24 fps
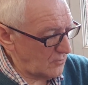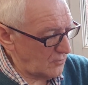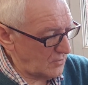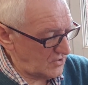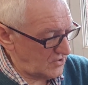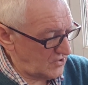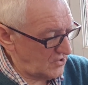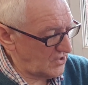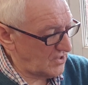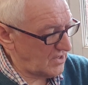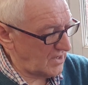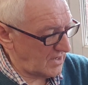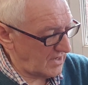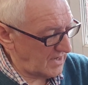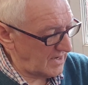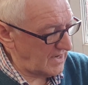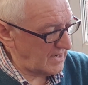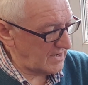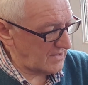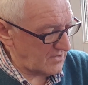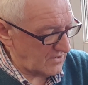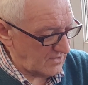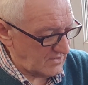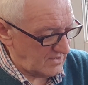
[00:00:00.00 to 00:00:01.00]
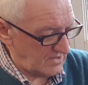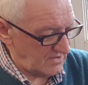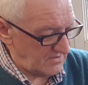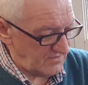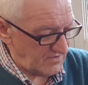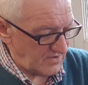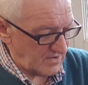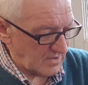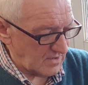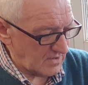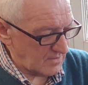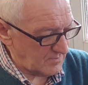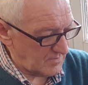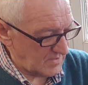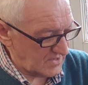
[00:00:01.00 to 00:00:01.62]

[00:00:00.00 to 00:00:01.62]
which you can connect to DVR,